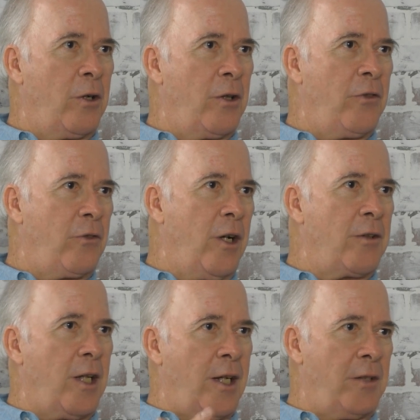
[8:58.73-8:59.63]
on the
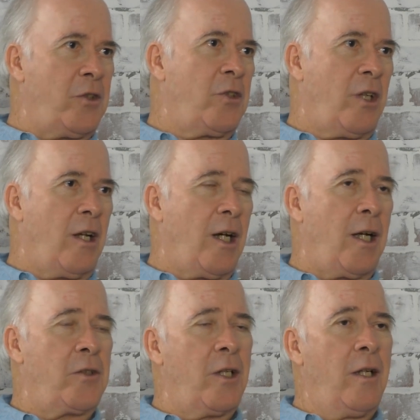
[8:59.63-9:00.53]
front that has the
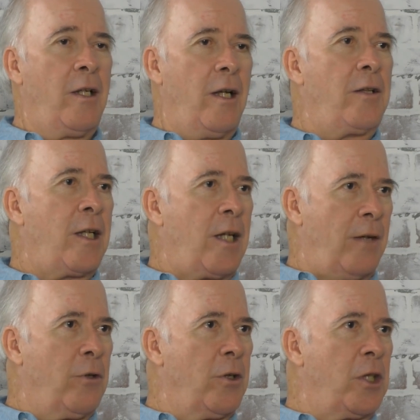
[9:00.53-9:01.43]
slides, and then you
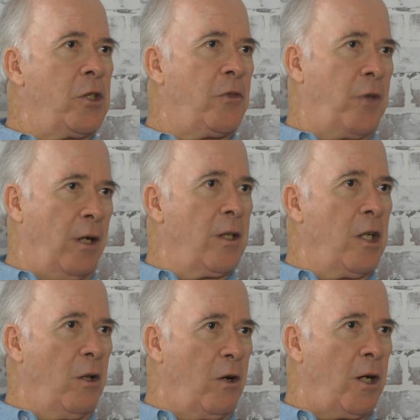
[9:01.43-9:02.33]
have all these
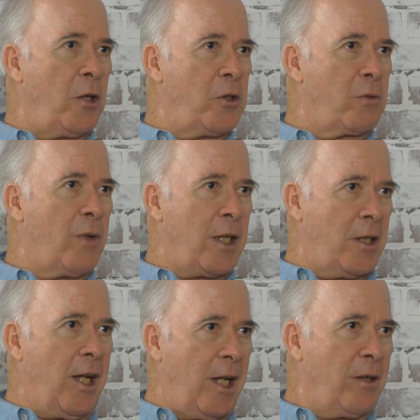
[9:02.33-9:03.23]
fairly large
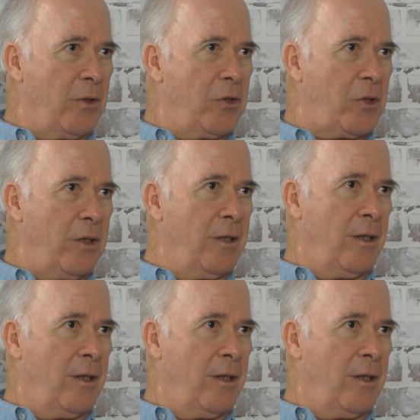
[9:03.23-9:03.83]
rectangles